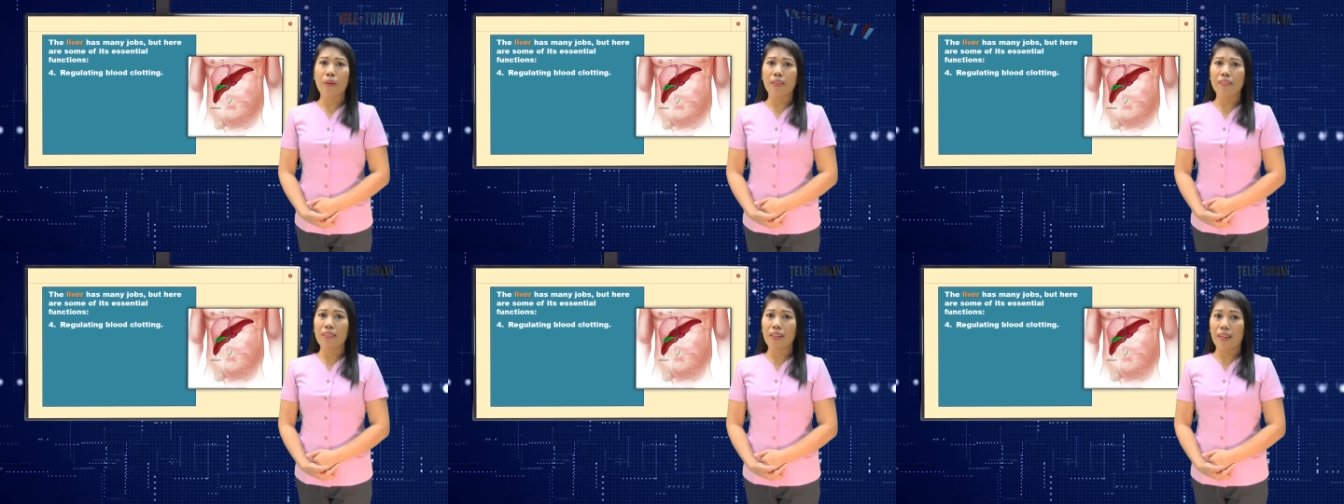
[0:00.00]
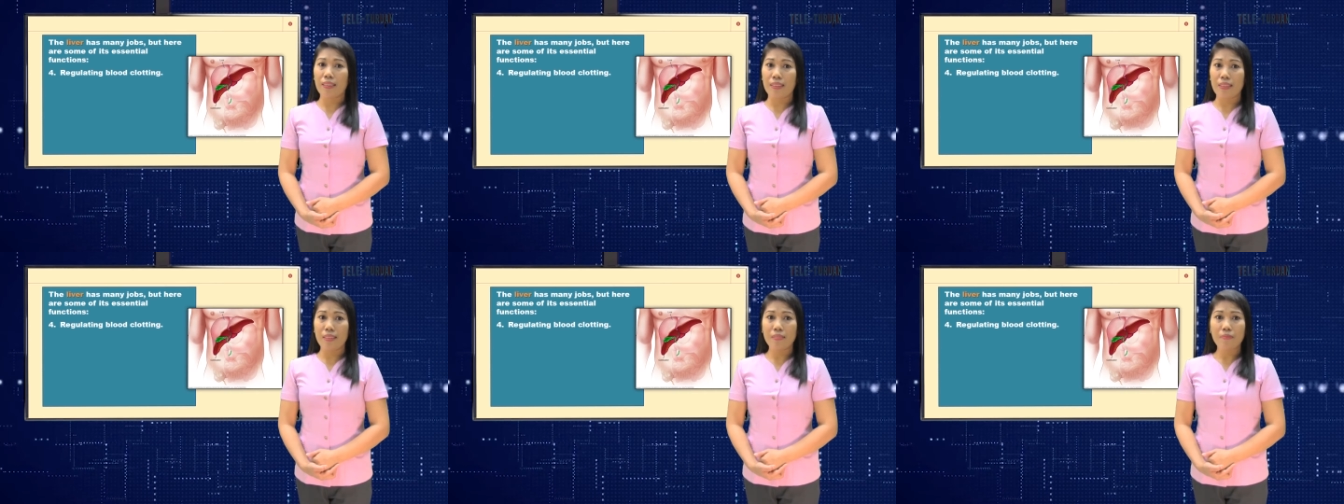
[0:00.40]
blood
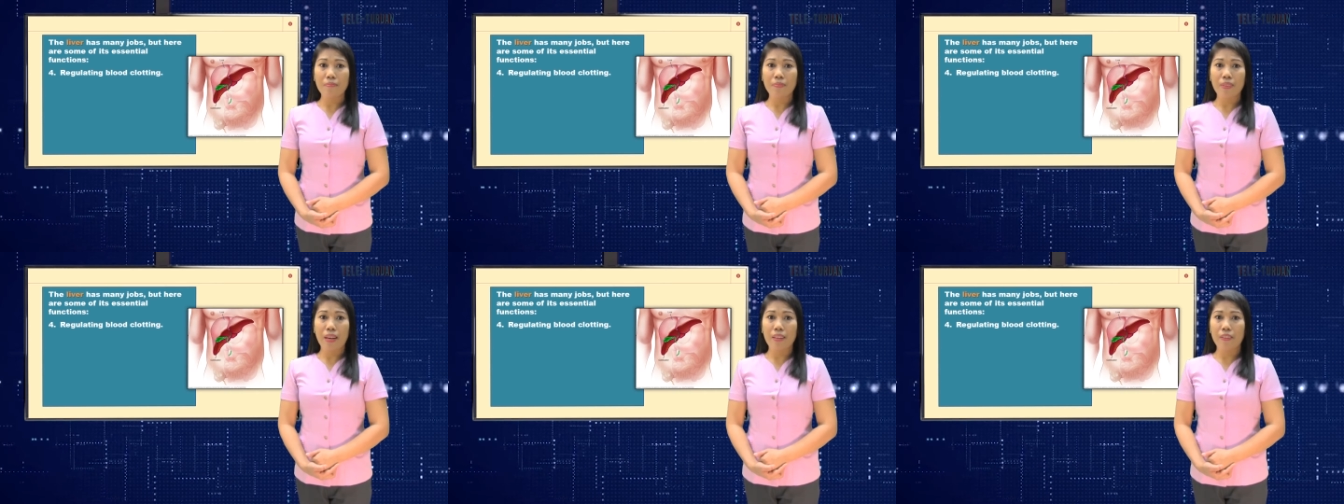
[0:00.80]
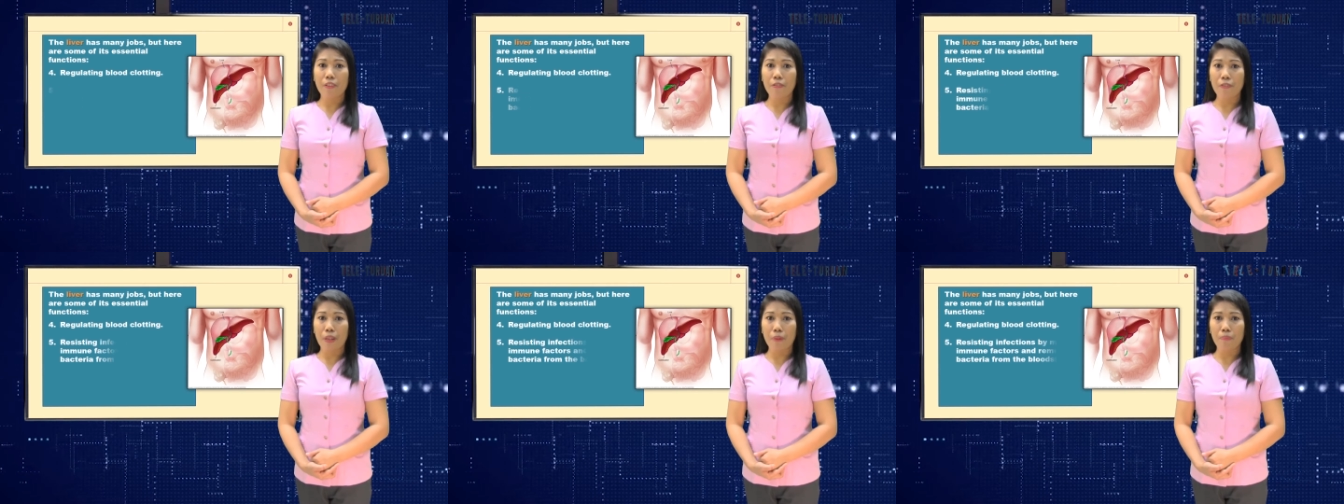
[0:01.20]
clotting. And the
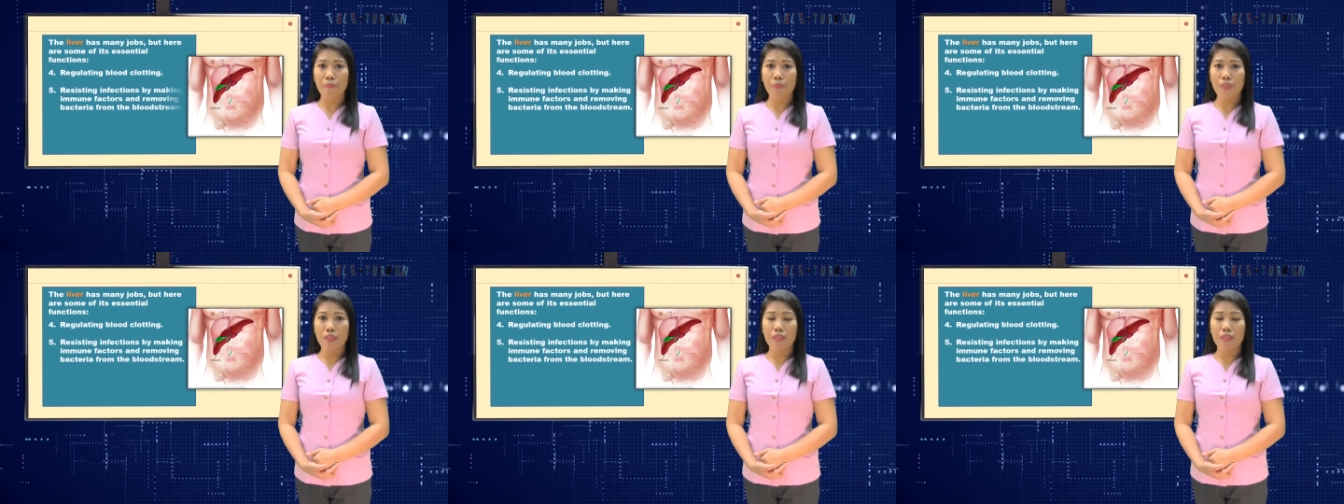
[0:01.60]
fifth,